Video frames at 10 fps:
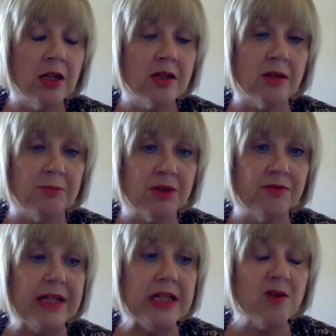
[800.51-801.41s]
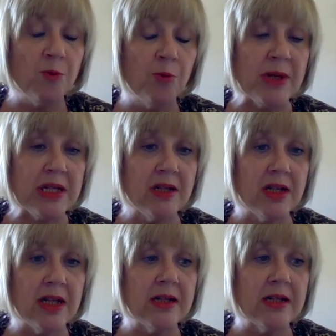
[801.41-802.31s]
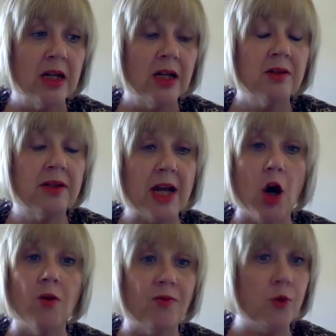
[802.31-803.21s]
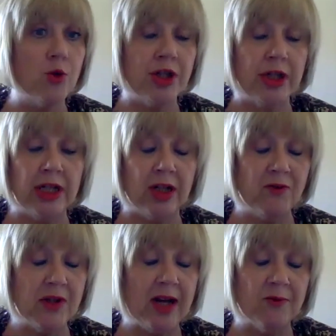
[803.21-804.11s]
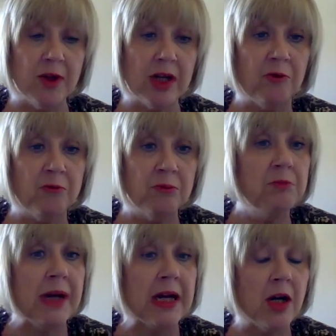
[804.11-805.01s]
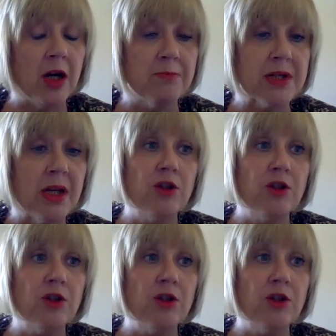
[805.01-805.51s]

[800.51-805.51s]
Some of the really small businesses, they aren't fortunate enough to have the government backups.